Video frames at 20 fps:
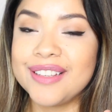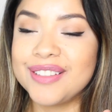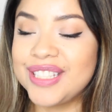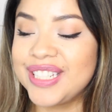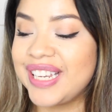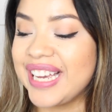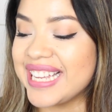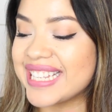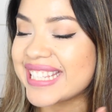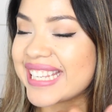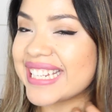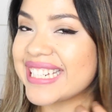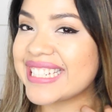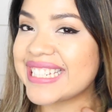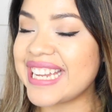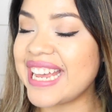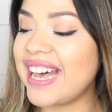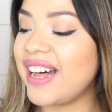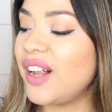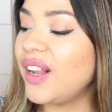as you guys could
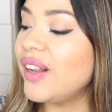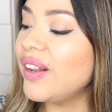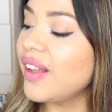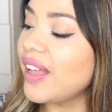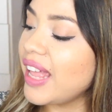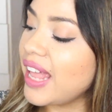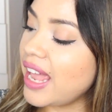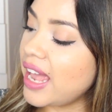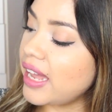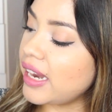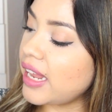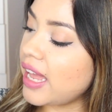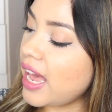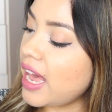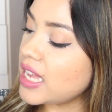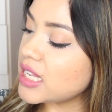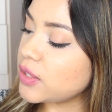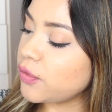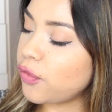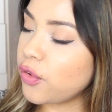tell. And it
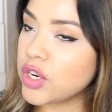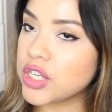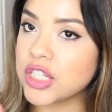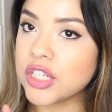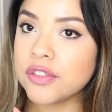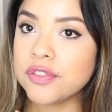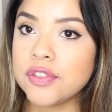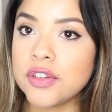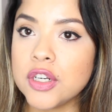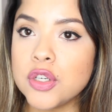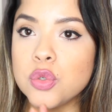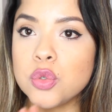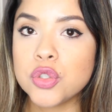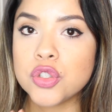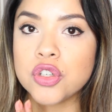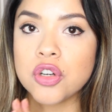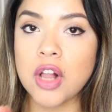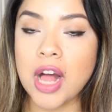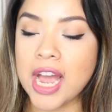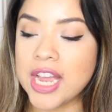has four different
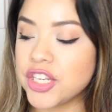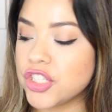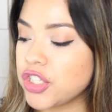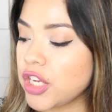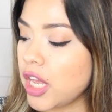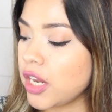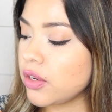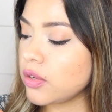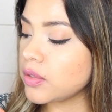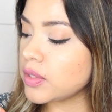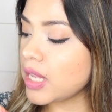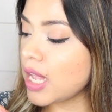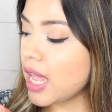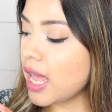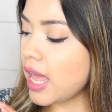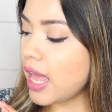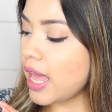neutral eyeshadows